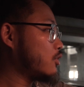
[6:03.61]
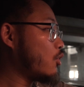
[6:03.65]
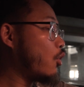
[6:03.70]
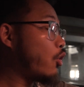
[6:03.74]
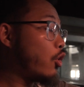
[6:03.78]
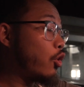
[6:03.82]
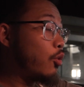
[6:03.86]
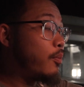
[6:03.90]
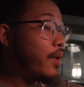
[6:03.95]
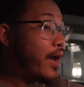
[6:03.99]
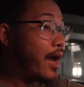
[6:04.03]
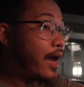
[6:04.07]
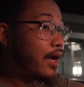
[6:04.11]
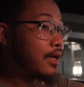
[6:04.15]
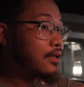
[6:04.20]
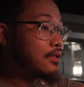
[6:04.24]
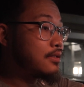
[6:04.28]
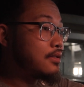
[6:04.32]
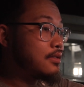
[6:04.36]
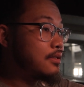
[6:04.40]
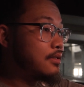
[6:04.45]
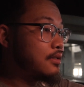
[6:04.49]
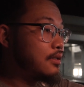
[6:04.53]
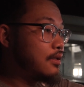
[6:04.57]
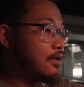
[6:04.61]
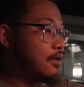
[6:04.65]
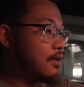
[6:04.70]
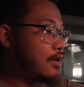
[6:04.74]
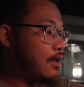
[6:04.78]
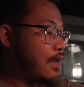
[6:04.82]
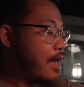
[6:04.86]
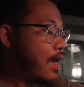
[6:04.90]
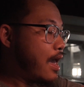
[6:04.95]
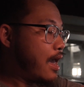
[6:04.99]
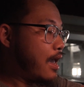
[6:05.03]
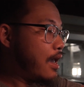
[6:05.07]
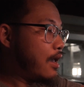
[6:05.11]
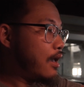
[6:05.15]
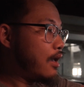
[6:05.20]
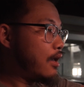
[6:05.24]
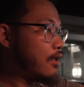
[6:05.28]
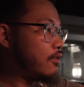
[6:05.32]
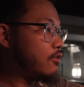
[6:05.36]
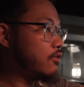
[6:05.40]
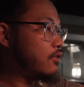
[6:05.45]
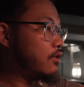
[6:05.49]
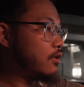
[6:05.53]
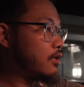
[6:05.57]
coil packs
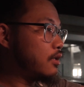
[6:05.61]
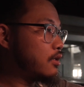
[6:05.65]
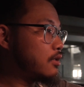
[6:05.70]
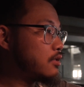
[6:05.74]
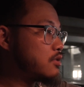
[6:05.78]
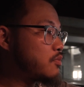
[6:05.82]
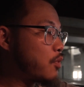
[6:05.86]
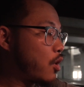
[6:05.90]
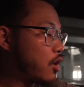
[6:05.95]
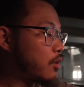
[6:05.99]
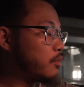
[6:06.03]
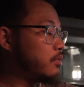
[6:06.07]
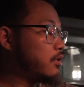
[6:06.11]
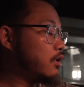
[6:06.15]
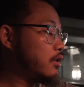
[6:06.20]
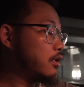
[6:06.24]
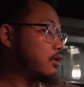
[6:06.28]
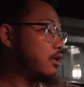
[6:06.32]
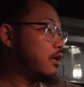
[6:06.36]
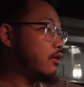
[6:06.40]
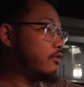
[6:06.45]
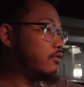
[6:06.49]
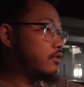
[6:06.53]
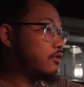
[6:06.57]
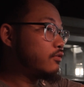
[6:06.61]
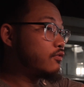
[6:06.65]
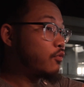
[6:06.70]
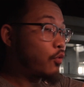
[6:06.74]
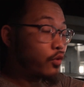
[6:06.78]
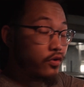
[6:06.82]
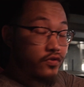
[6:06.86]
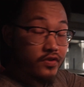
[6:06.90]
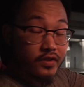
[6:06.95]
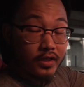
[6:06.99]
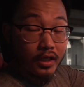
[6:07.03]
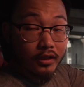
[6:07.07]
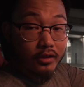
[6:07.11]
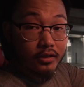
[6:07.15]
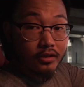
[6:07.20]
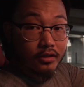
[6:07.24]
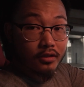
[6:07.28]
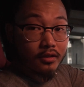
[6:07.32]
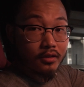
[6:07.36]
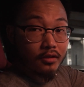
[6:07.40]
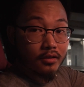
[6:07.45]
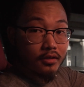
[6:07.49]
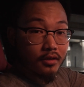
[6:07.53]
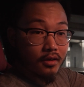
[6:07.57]
and the spark plug of the 4th
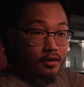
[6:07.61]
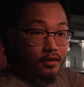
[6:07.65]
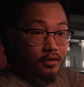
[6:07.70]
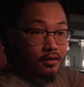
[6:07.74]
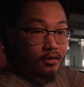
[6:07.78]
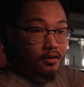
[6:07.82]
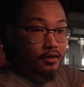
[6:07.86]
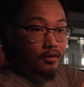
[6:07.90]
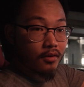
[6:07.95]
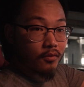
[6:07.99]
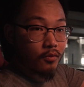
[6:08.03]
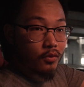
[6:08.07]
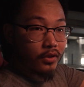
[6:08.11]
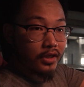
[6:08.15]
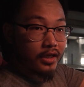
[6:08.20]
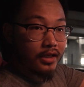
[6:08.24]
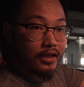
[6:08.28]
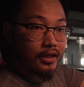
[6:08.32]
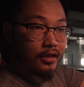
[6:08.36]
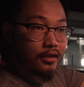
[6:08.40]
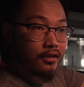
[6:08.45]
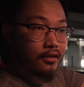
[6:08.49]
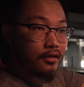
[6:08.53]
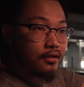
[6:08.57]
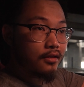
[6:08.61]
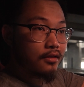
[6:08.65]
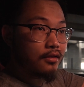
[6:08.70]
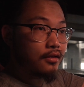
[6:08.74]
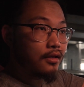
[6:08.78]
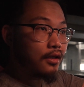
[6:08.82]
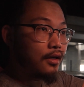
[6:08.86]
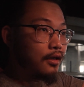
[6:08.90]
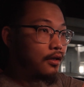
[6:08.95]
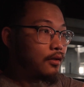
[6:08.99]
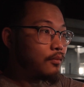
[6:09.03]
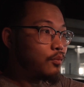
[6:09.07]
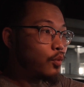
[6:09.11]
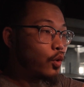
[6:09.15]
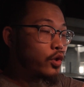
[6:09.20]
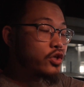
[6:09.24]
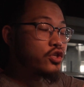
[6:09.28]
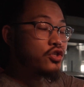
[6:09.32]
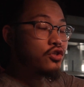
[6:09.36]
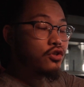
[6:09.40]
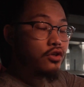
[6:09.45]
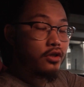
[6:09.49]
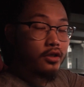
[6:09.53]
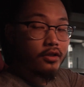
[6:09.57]
cylinder were getting
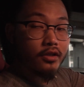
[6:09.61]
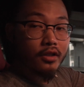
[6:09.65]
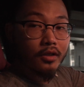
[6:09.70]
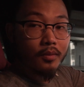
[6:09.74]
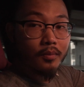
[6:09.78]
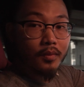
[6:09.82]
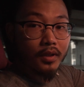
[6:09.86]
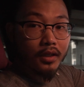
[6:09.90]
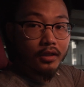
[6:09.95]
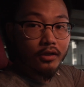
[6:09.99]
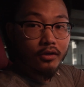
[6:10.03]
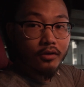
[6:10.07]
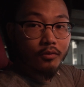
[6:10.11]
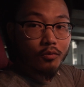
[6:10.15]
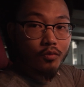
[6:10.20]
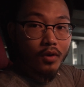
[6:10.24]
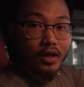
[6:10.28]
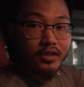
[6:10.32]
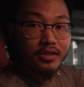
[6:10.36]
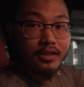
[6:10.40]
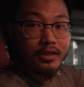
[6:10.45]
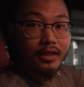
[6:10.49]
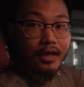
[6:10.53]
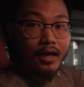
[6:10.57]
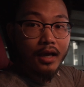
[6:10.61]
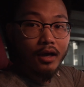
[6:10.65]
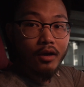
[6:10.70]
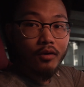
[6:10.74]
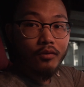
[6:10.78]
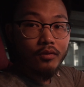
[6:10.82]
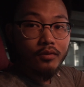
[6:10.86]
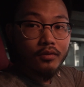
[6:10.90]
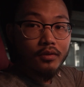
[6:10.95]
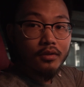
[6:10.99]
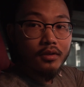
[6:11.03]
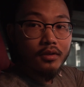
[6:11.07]
moisture in them, and they're rusting out.